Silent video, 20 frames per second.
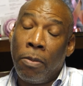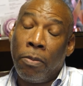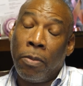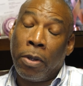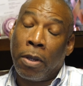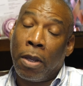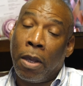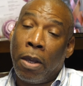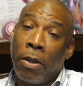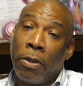
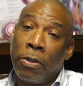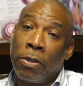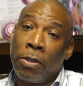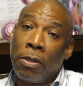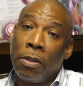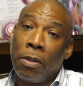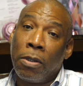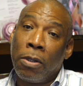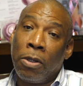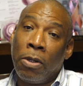Because
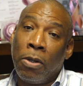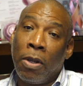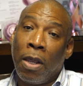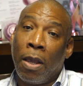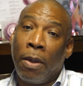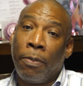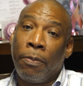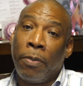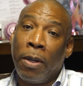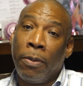you
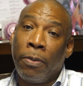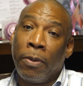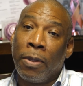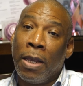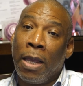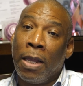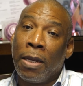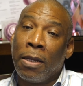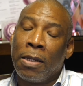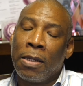have people
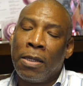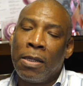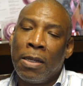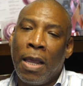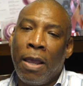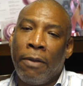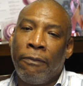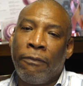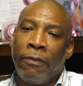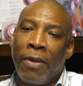that's
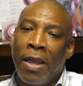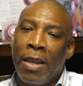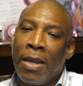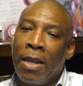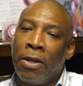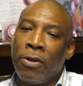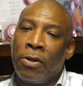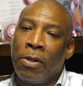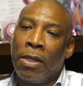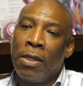not
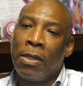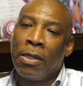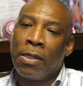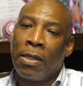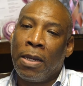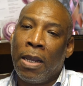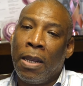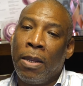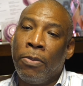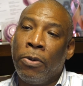financially
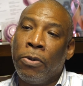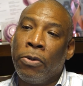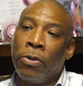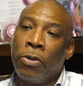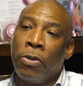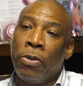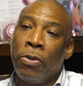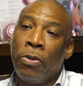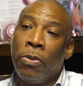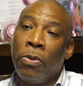stable
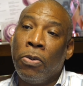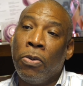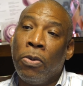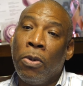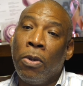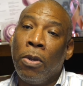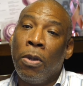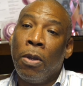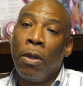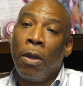to
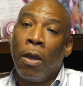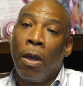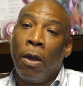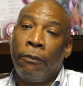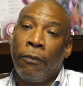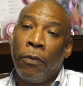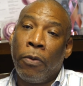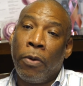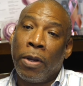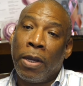
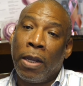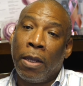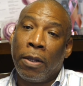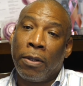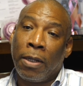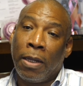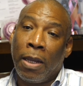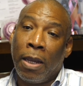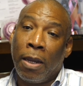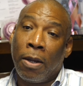afford
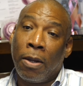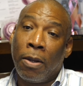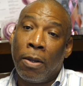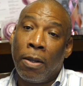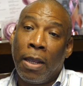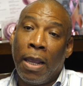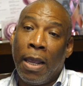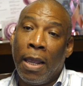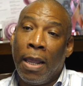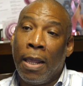health care,
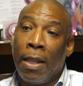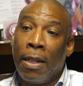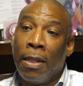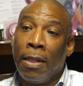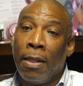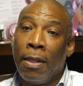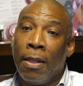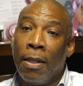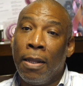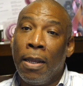
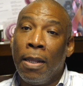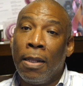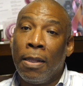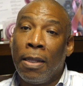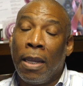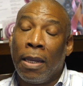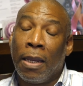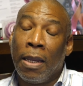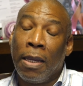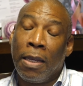and
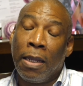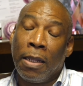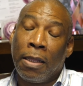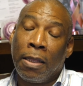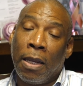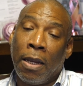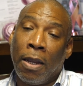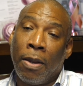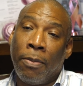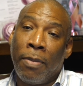they can get
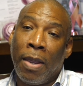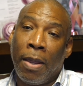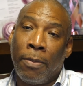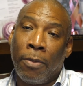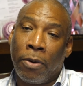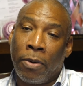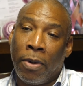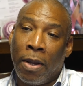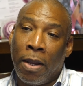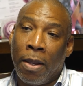their
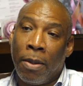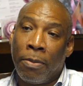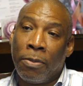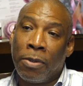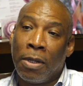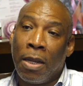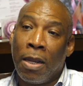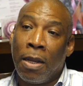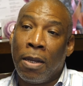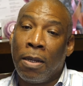
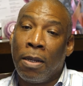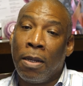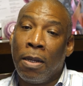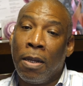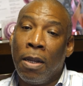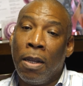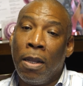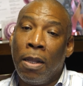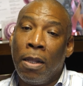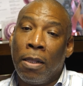mammograms and
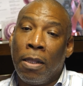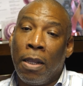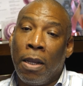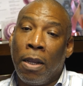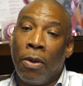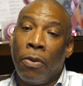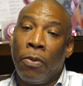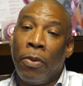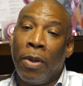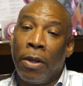
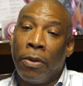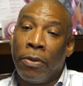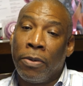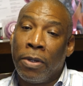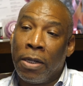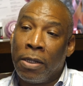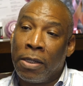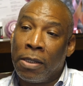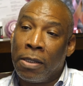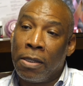their
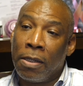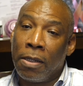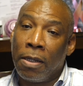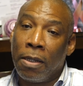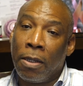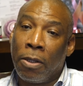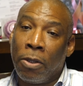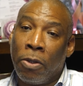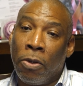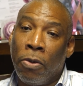wellness
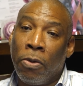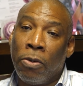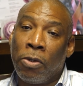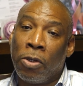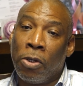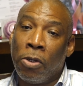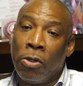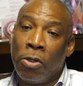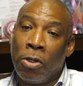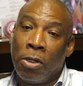through
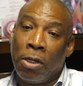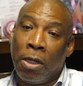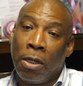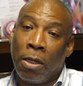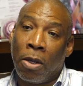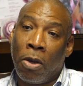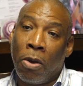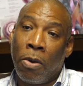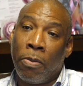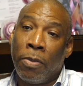Susan G.
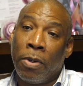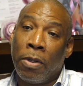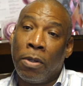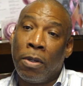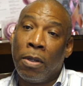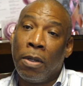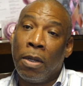Komen.